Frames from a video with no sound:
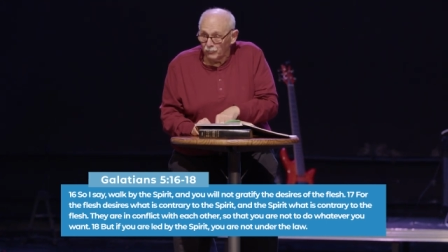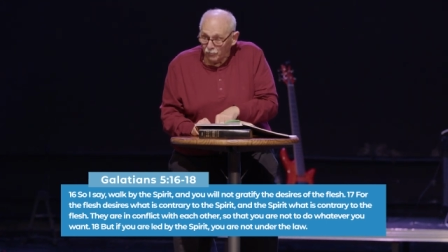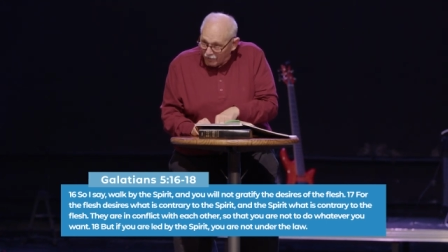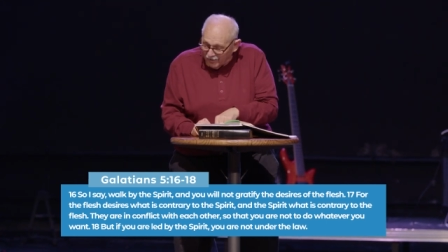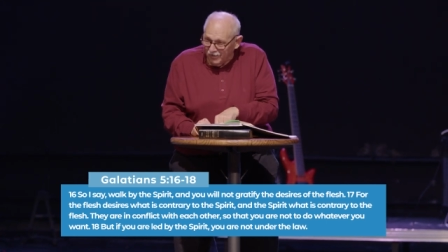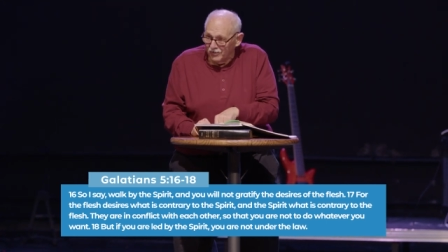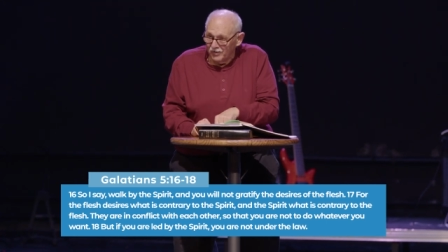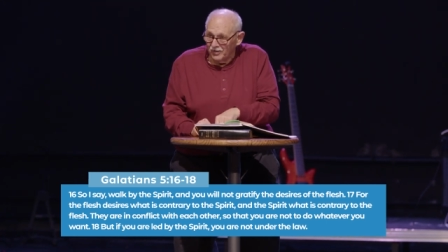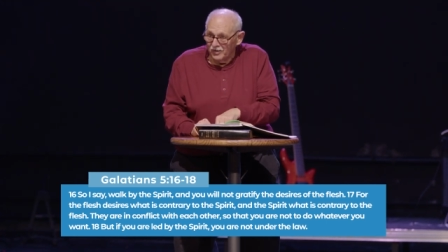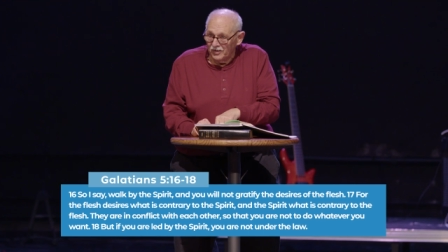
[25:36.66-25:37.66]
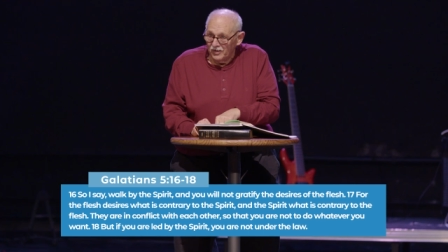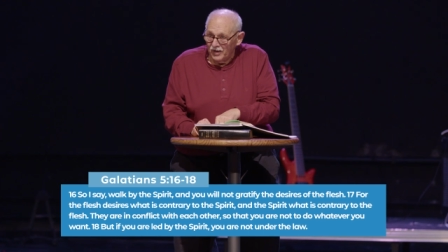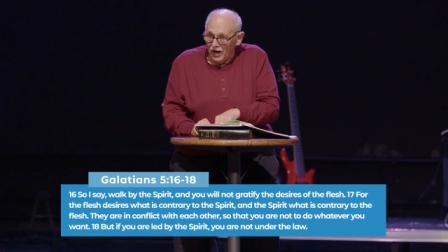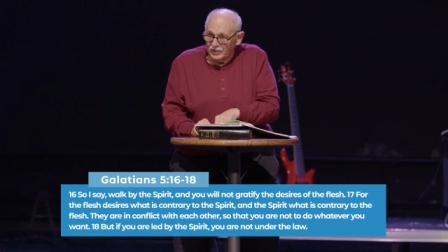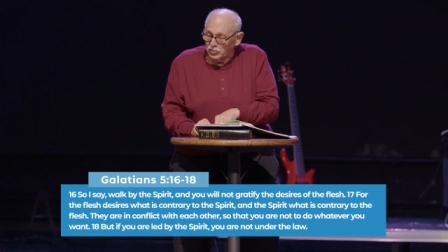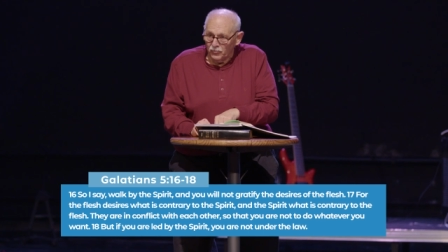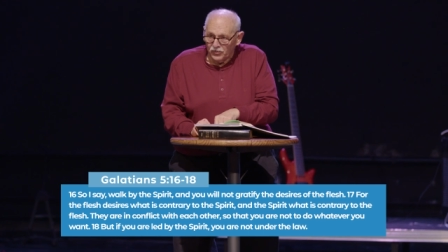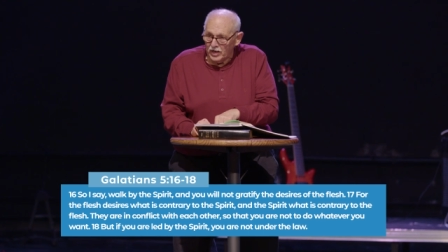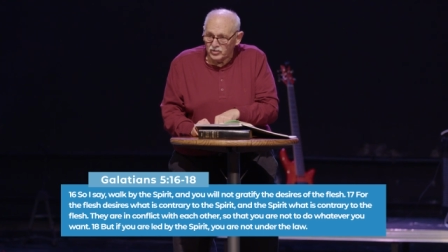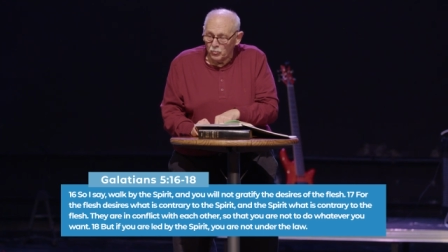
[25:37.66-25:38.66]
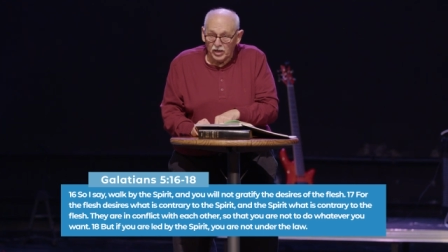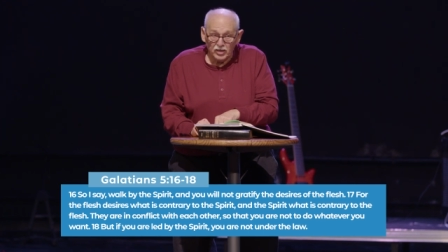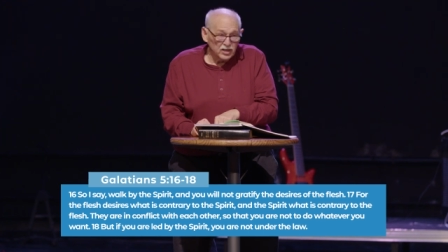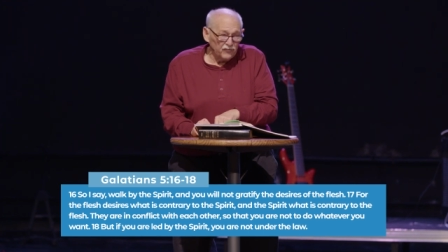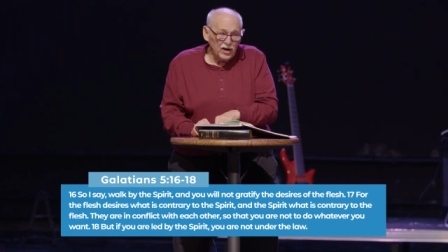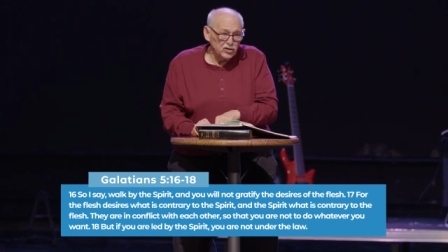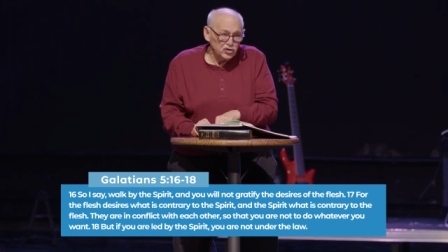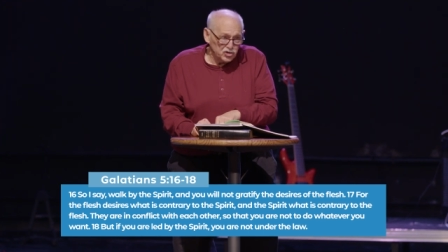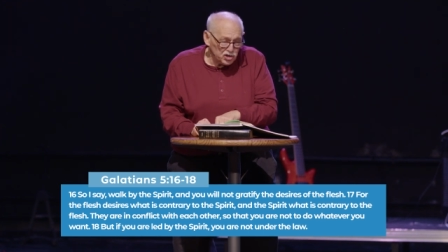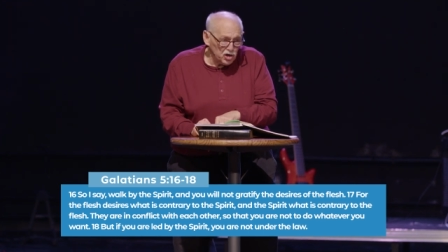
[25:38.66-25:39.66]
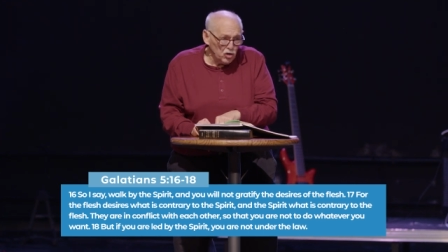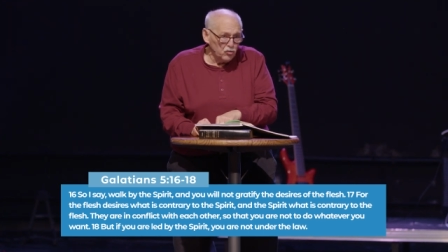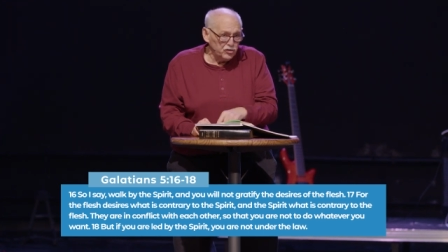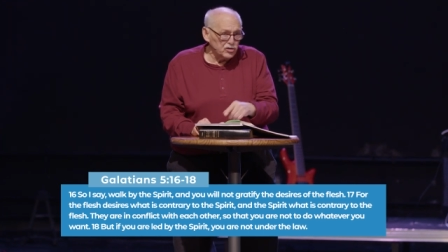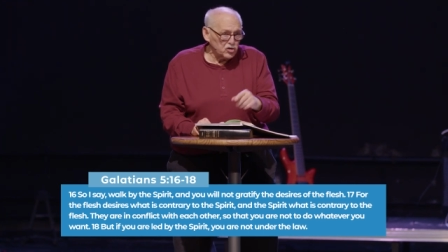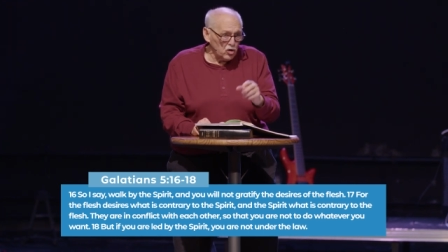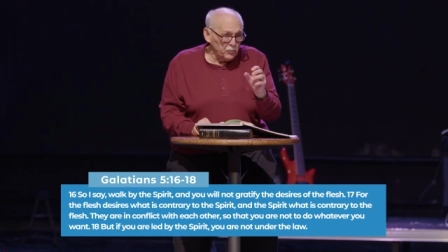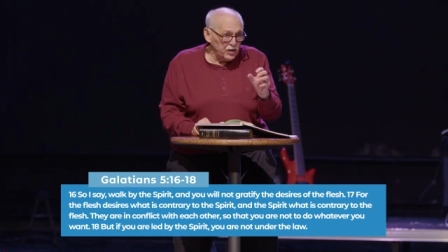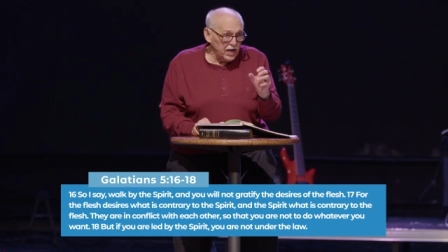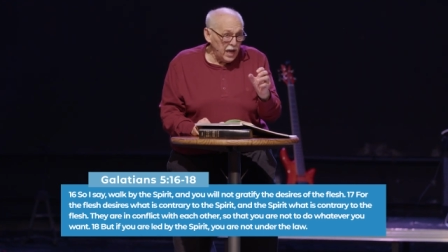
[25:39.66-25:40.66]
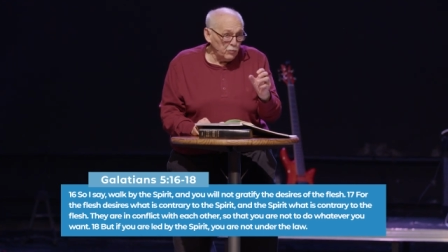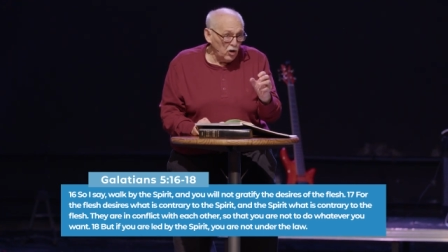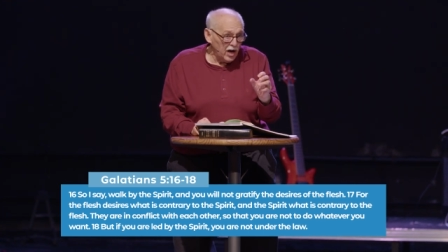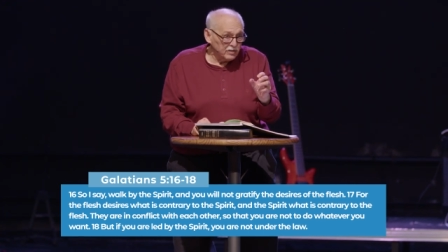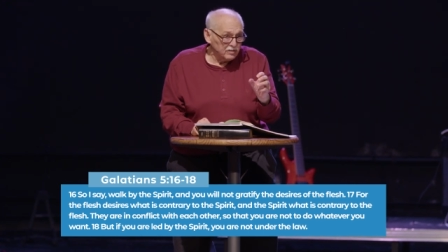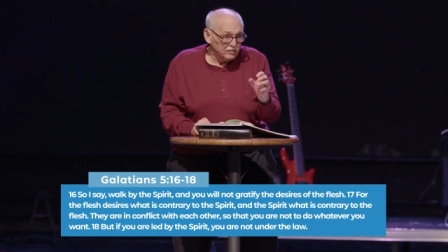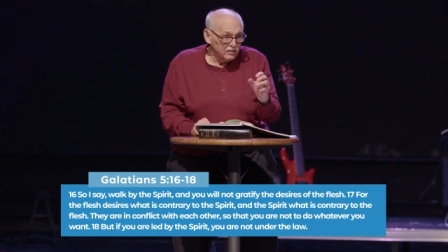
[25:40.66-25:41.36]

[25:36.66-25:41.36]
Really? I don't think so, because if I do, there's going to be a what?